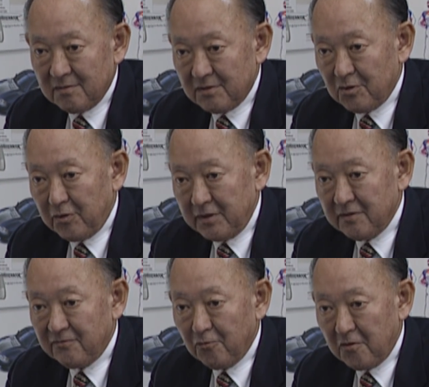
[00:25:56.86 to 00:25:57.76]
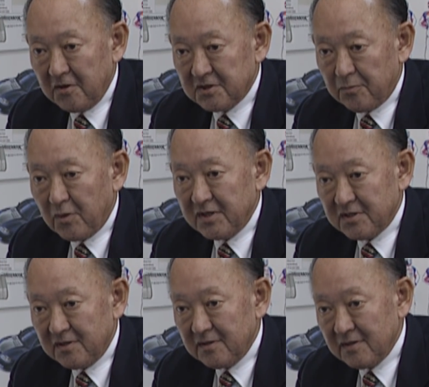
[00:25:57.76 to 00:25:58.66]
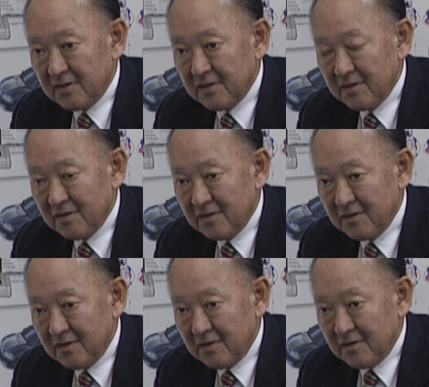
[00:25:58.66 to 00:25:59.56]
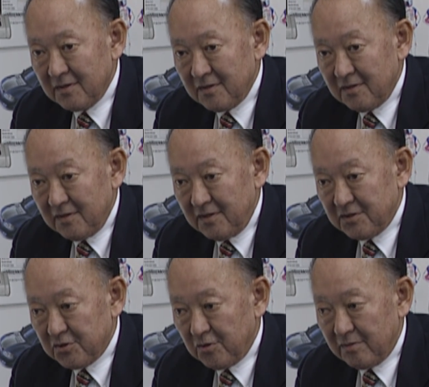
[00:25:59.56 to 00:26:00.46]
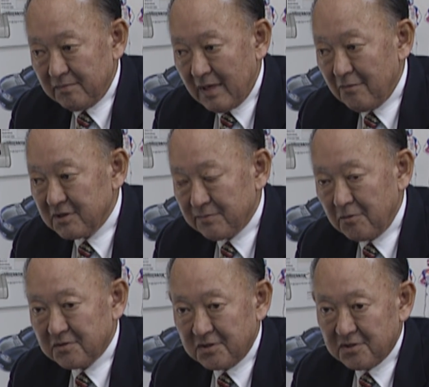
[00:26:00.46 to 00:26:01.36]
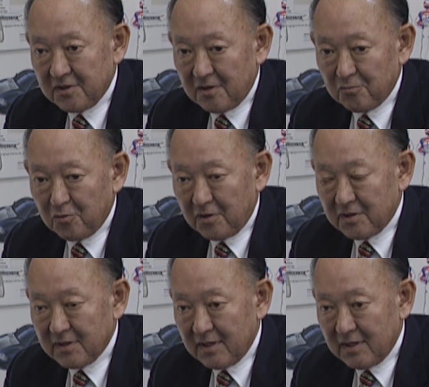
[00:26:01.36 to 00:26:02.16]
going to Ford as a president. And so I was supposed to start work